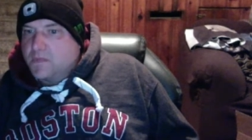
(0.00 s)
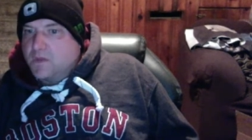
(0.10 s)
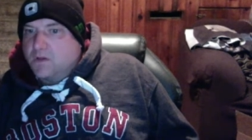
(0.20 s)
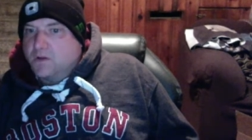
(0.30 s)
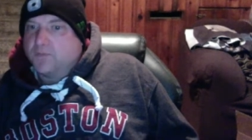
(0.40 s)

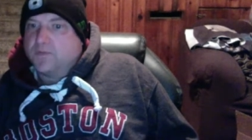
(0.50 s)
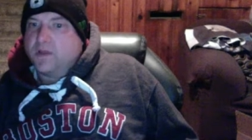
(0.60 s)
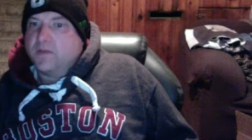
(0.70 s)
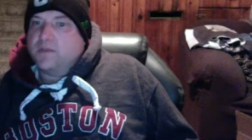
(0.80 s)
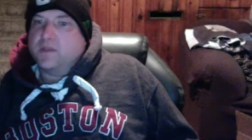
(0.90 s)
Hopefully
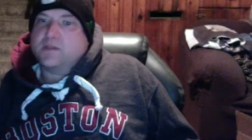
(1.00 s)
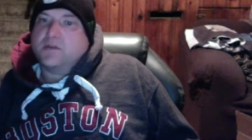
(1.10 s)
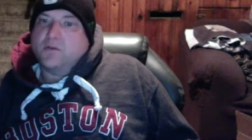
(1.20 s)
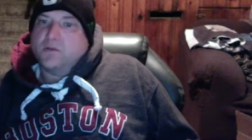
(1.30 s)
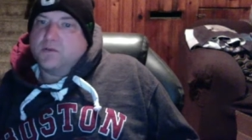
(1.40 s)
everything's
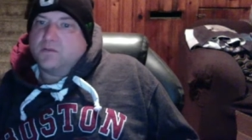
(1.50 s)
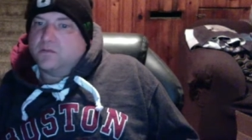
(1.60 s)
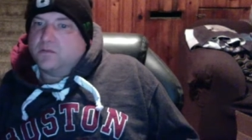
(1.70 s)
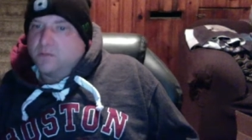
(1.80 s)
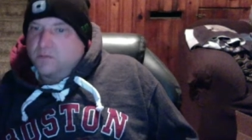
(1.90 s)
going
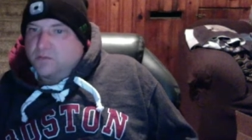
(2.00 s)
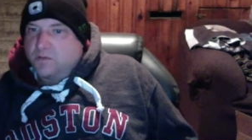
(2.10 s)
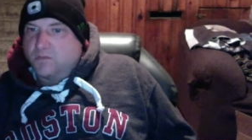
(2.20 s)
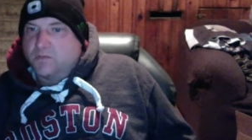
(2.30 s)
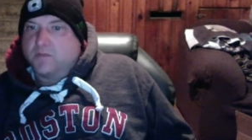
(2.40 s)

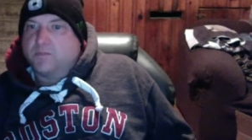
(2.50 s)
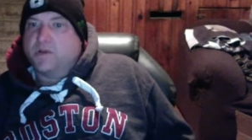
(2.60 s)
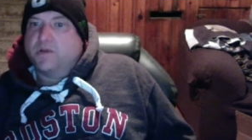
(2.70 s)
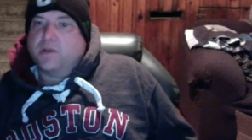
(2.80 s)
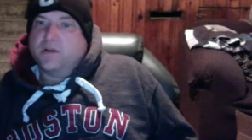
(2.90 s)
good with them,
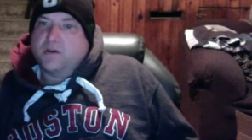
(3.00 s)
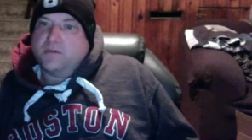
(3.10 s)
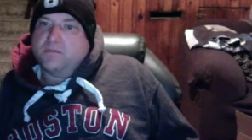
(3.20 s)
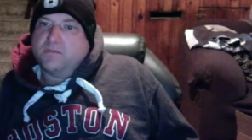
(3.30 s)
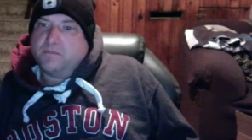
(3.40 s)

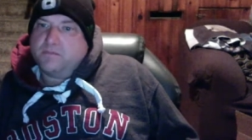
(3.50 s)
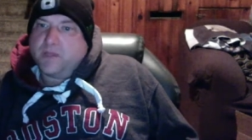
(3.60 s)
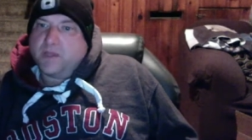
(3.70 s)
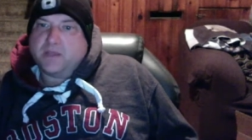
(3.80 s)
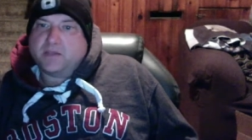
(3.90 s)
Bill.
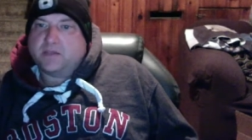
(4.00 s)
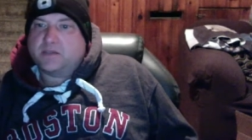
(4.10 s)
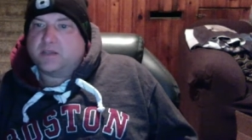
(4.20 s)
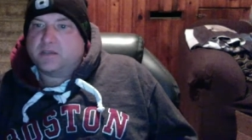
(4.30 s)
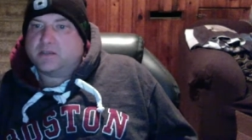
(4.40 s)
That's a
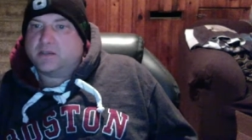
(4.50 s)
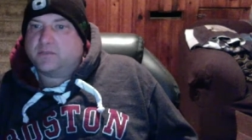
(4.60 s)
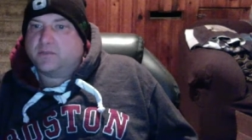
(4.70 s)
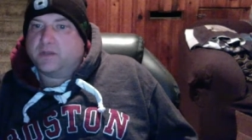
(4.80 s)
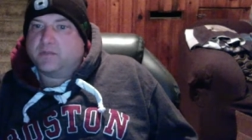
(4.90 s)

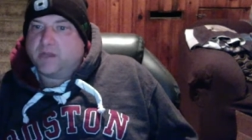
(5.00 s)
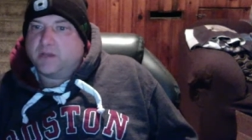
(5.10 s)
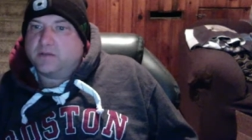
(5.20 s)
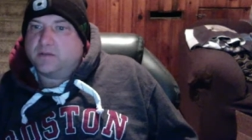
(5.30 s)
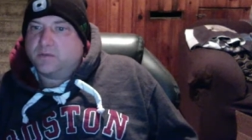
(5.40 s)
tough thing,
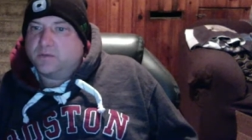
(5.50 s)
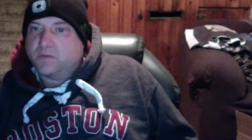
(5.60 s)
man. Too.